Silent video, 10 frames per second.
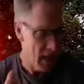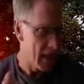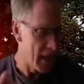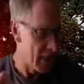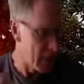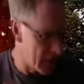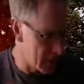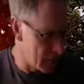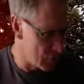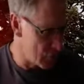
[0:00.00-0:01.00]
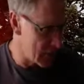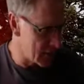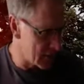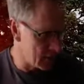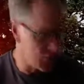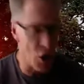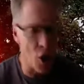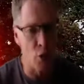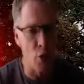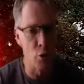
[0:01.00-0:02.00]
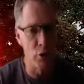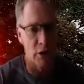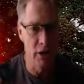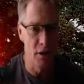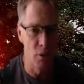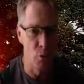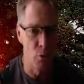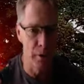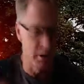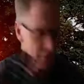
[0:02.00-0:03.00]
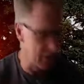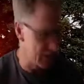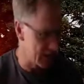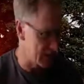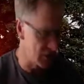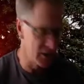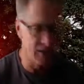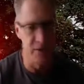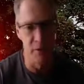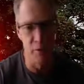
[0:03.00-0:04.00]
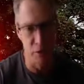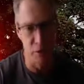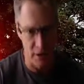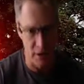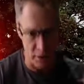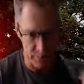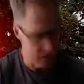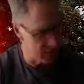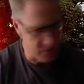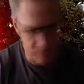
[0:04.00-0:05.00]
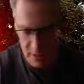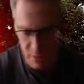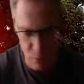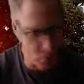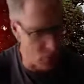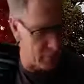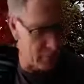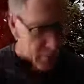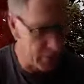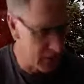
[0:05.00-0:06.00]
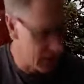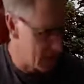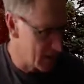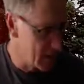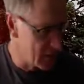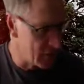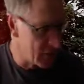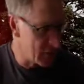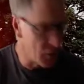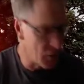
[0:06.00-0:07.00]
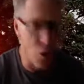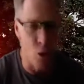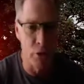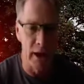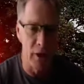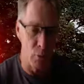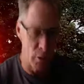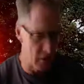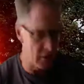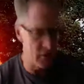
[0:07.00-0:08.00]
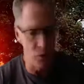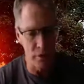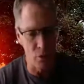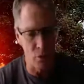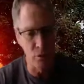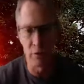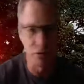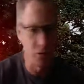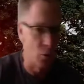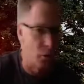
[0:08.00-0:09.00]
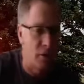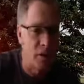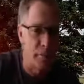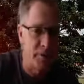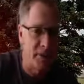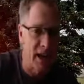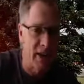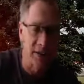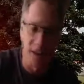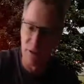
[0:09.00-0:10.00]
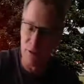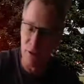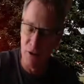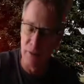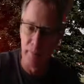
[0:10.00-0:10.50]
And then you get them to hold one of the sachets of Immunical. Doesn't matter what one, you get them to hold that. Where they want to hold it, just hold it in the opposite hand. That's fine.